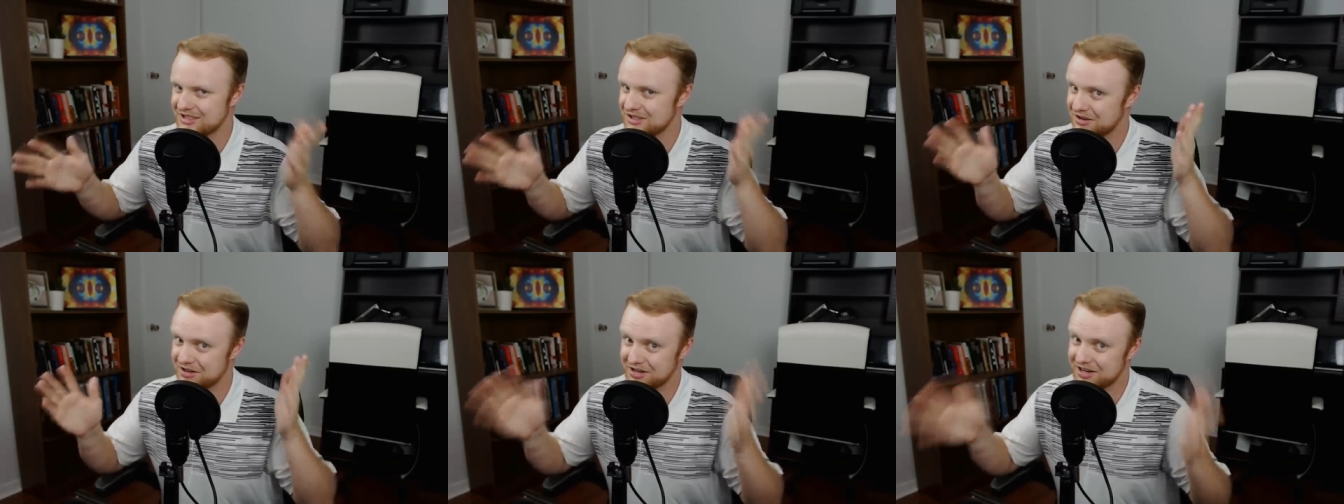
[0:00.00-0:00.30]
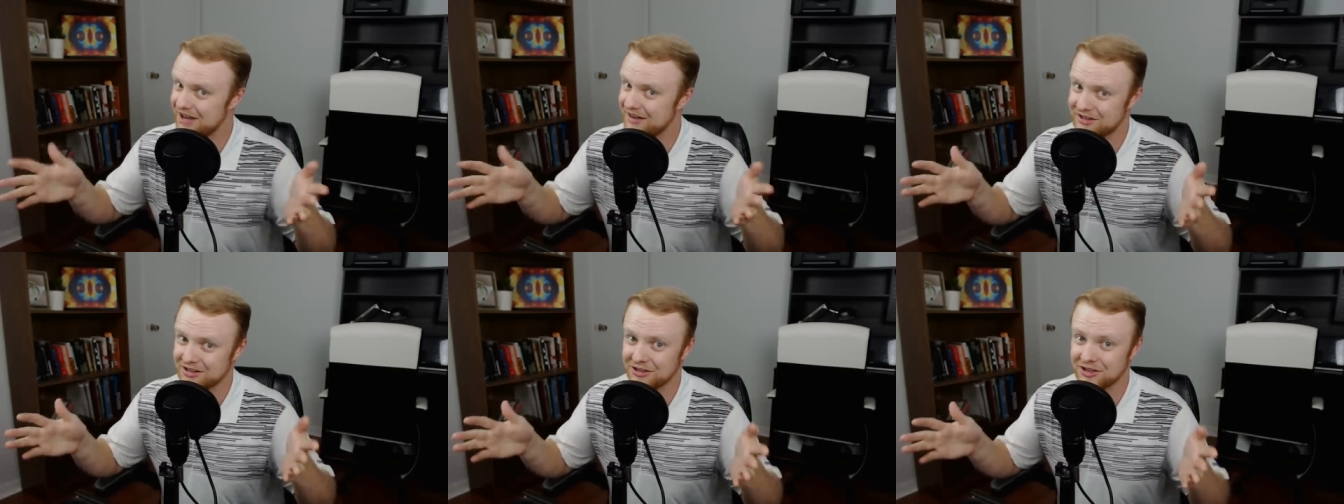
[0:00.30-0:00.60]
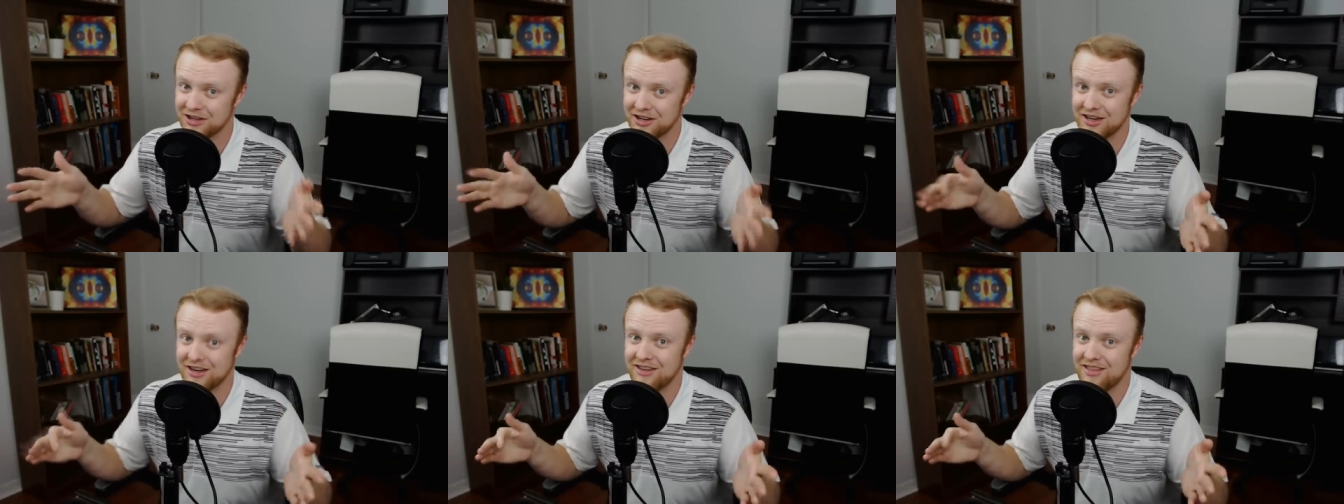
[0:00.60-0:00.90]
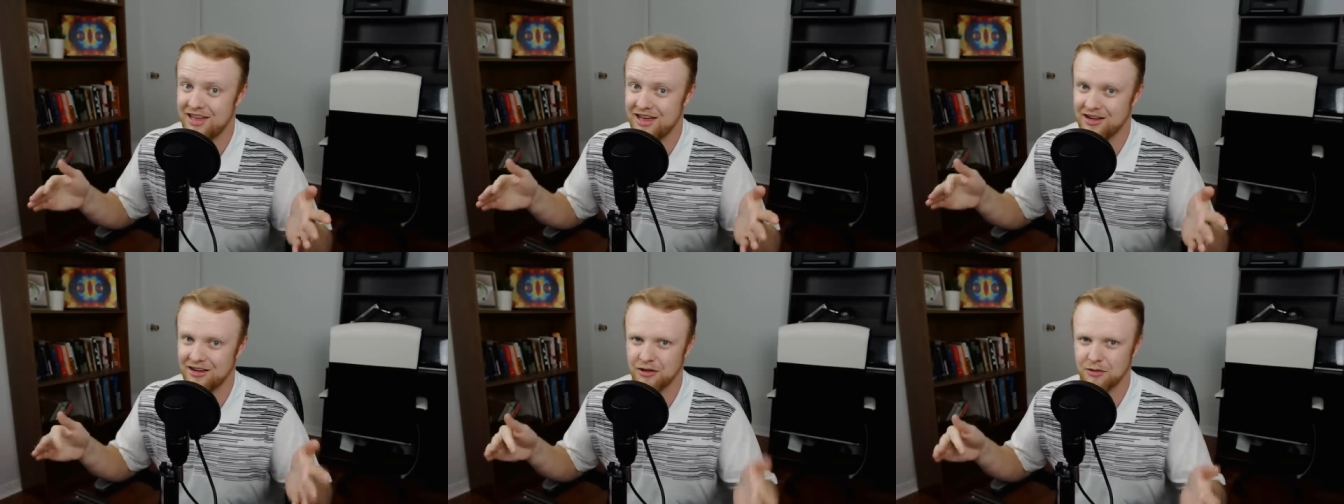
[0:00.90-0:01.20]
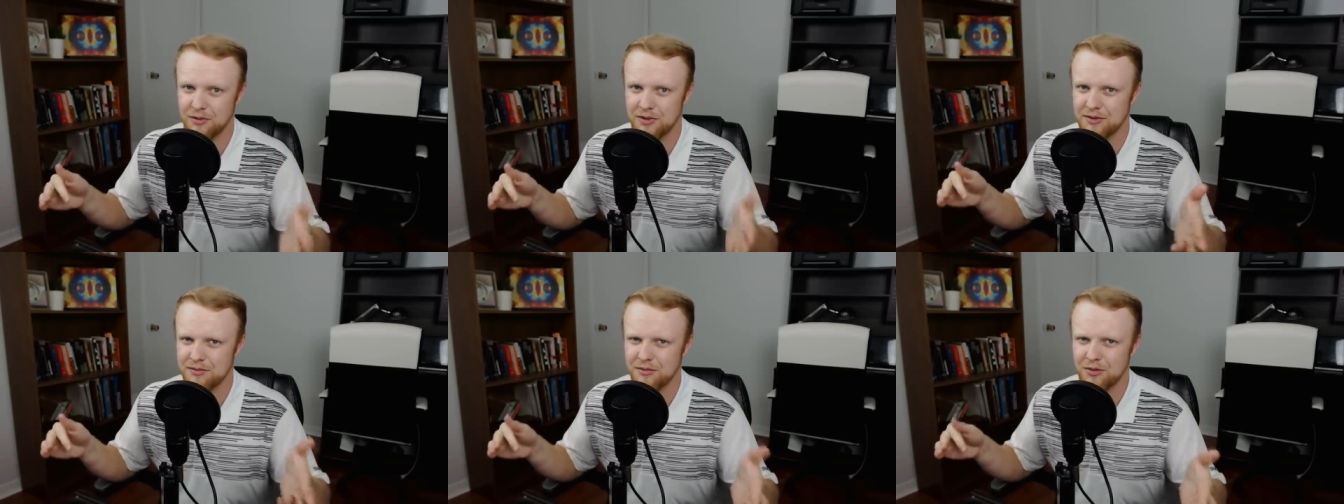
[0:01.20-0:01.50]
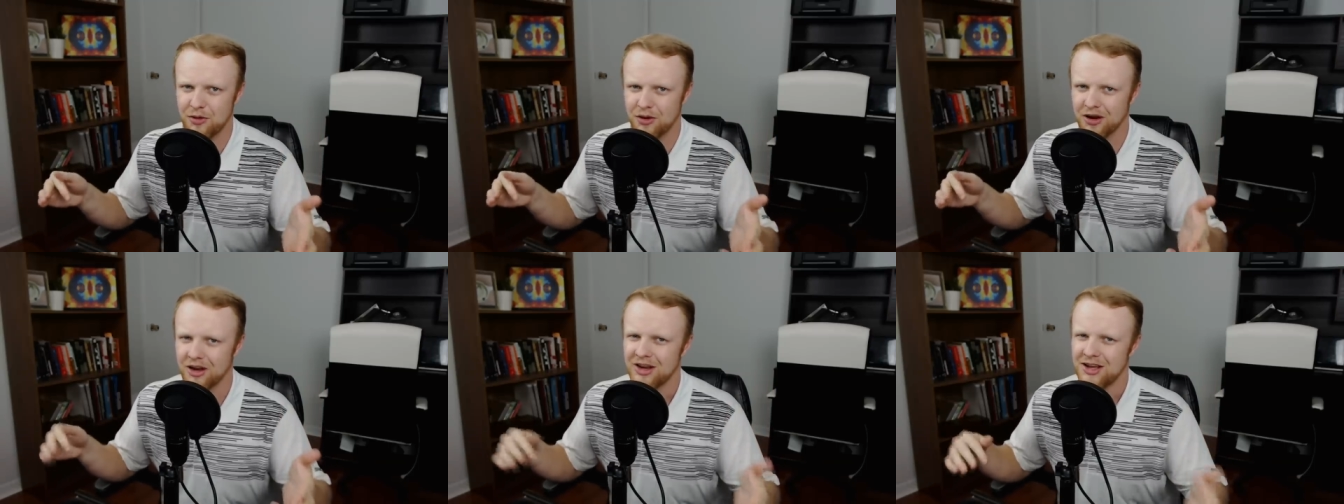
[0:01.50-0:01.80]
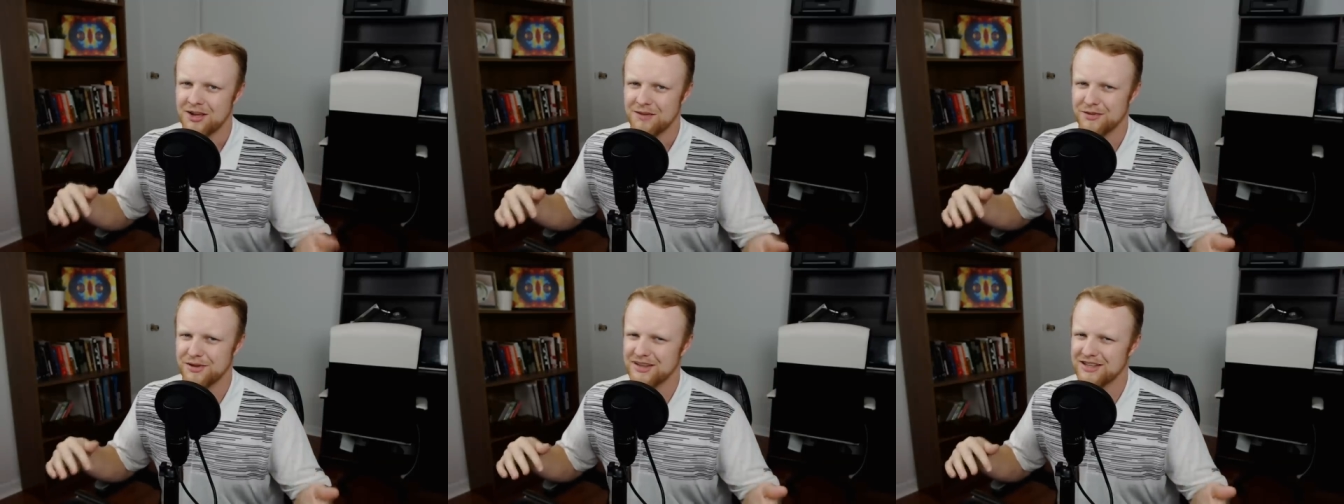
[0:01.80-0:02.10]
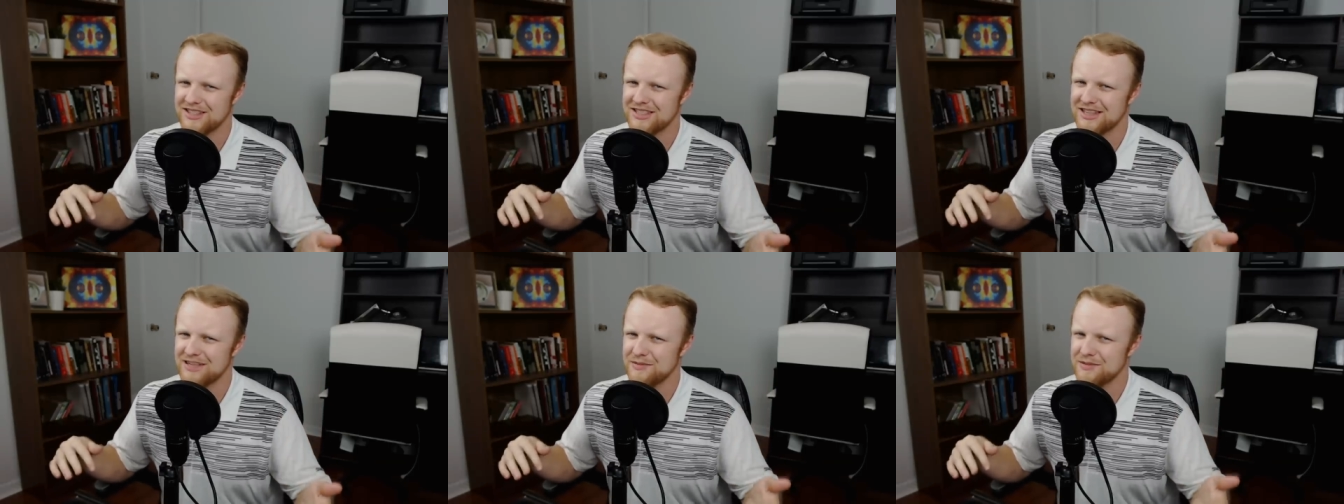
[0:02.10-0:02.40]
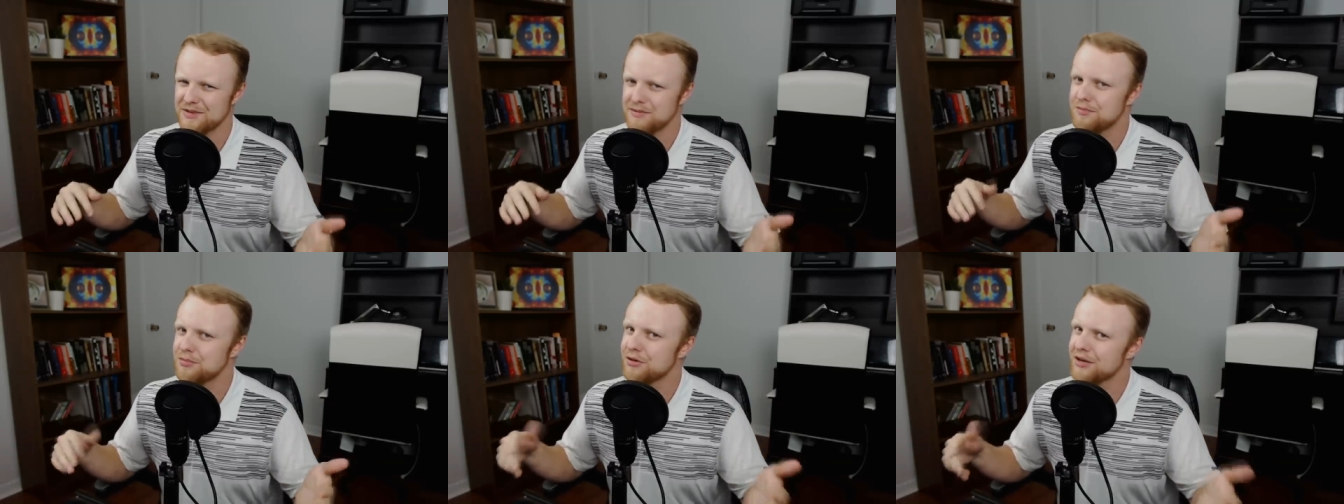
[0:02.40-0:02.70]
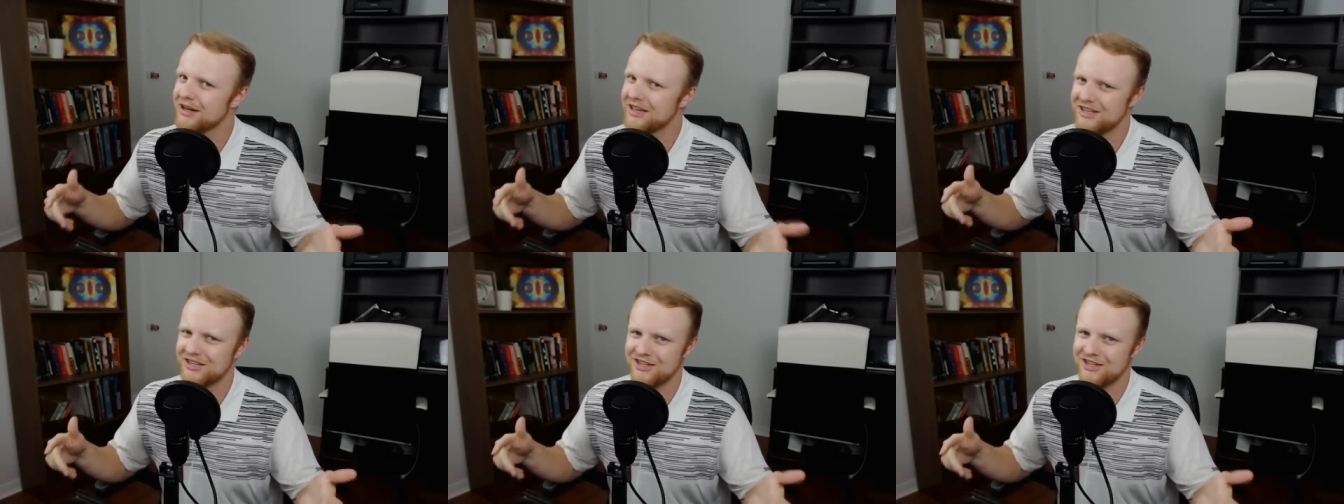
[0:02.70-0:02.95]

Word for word: so I'm gonna have to look into that a little bit more, but it seems pretty